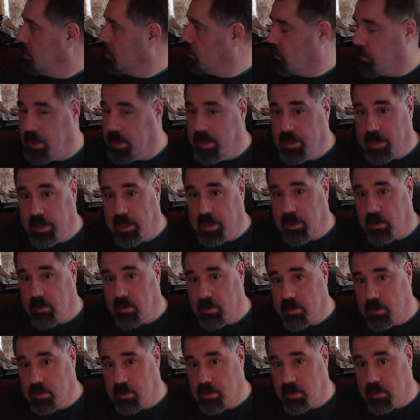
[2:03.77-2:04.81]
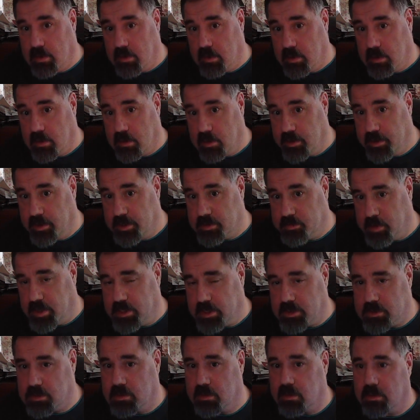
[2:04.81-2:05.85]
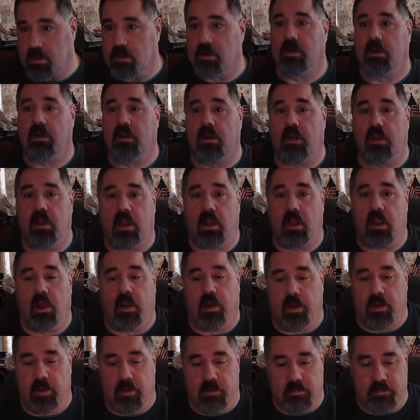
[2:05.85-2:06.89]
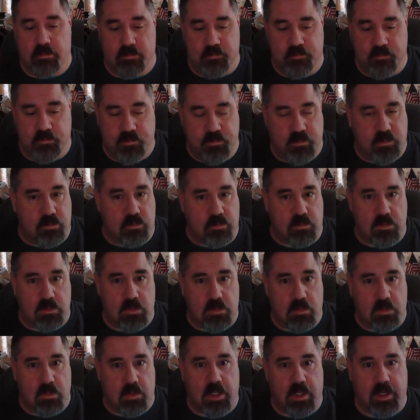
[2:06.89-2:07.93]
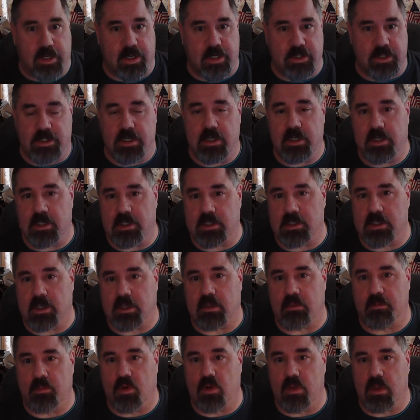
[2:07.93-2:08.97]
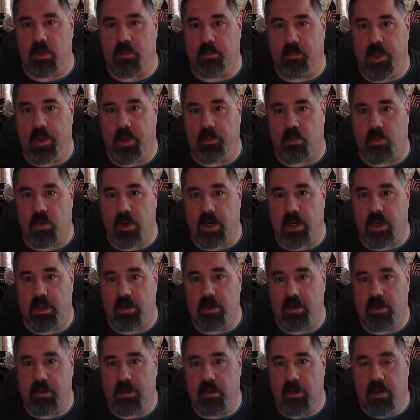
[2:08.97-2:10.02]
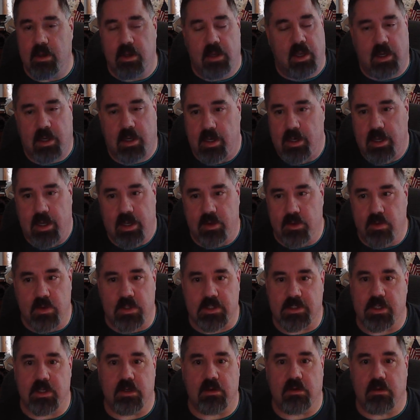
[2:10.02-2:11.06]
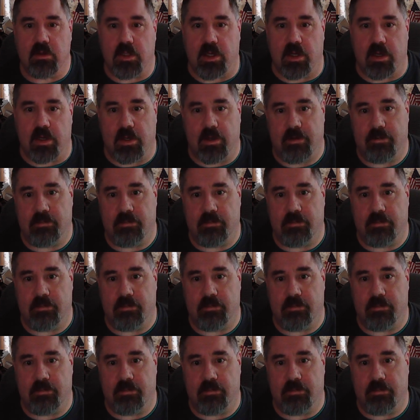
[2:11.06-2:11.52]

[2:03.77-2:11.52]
right now, this pistol, like I said, is nothing more than a paperweight. Cannot do a single thing.